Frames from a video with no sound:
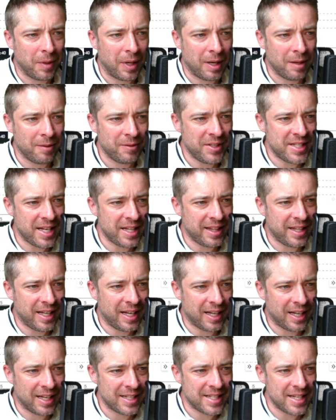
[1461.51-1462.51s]
Having said
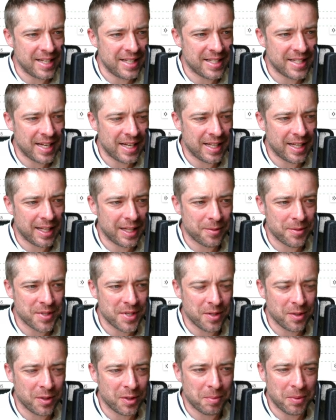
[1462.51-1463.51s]
that, I did say that there was
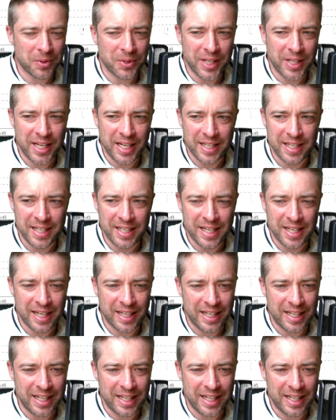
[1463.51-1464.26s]
an order block here, didn't I?